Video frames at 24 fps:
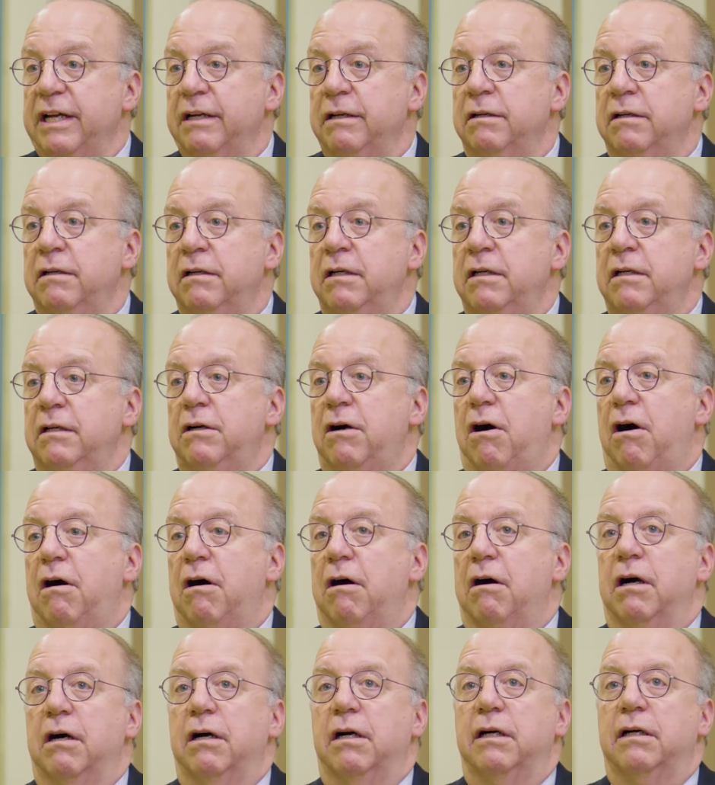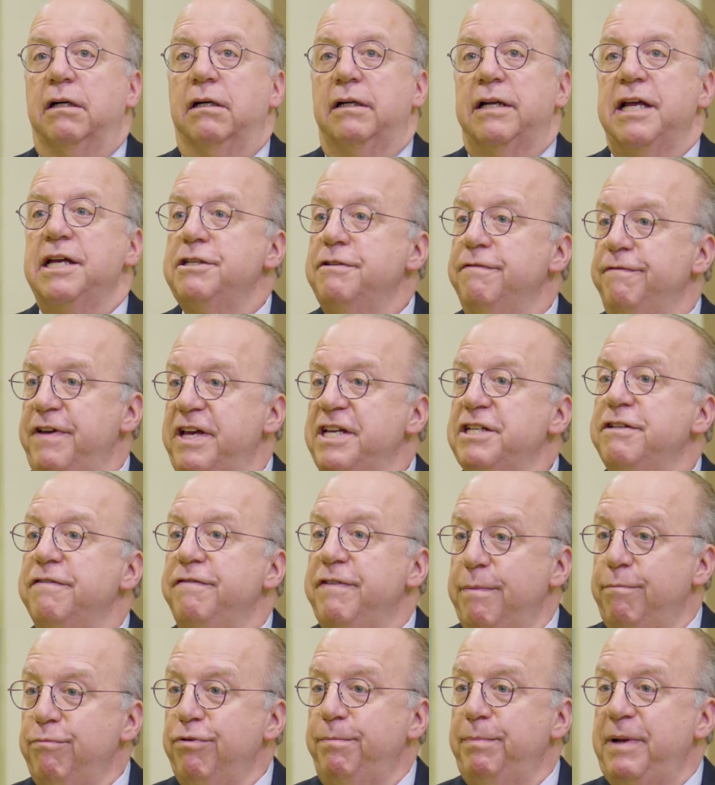in are less
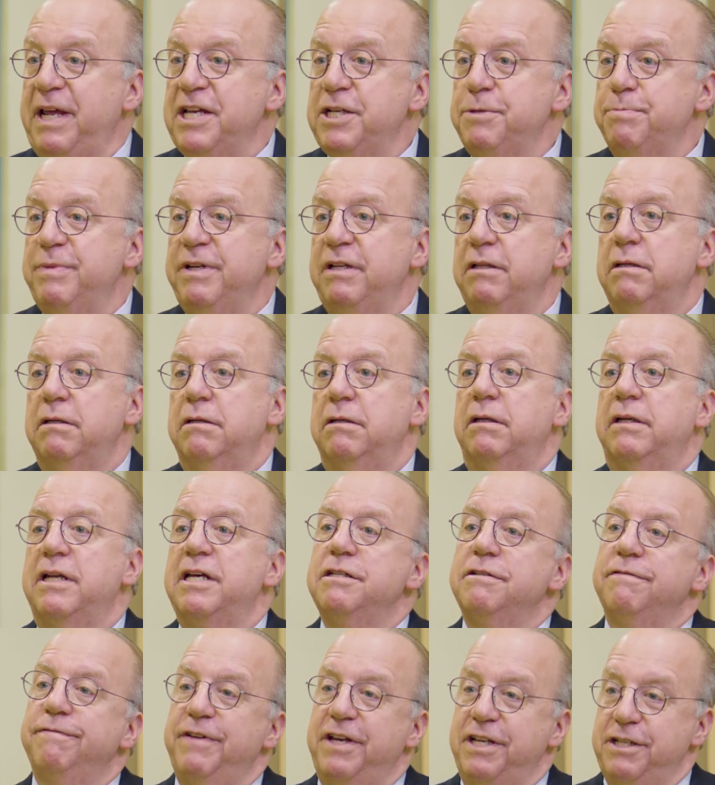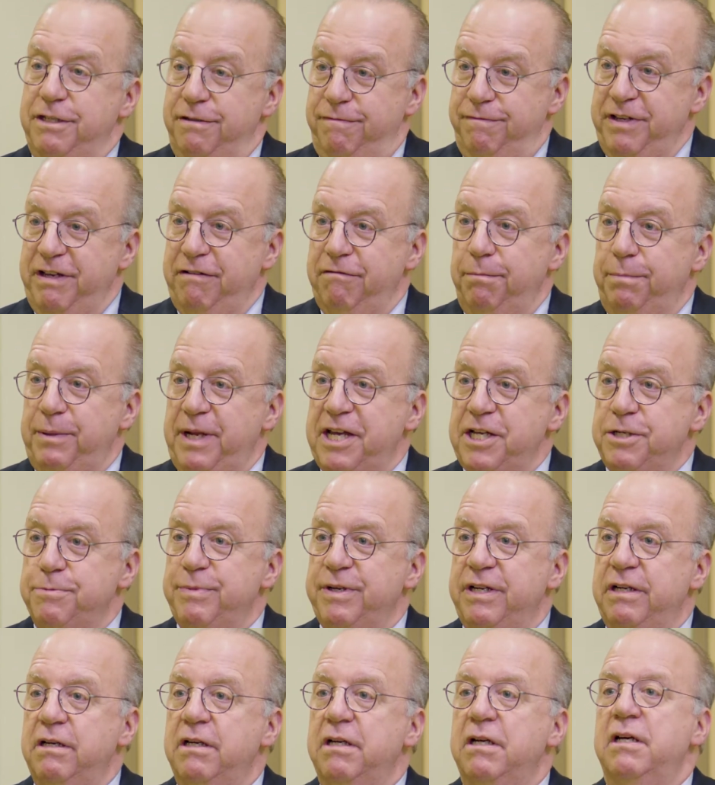invasive hip replacement, less invasive knee
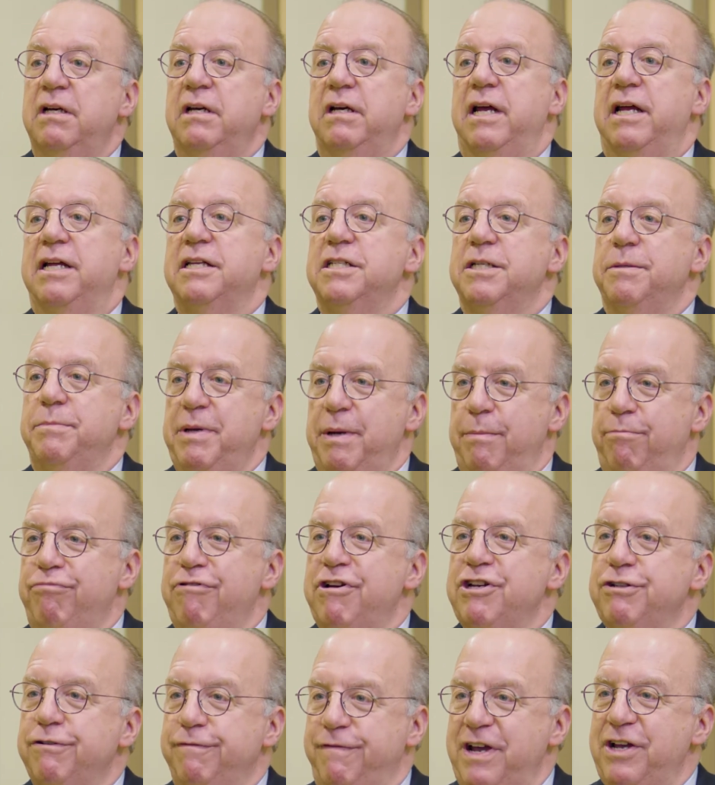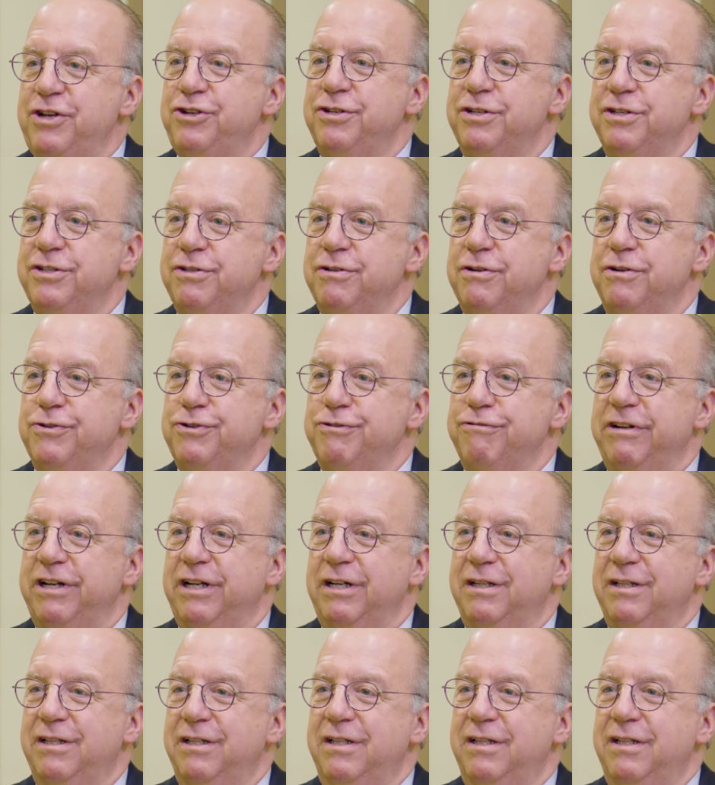replacement, and some hip preservation surgery.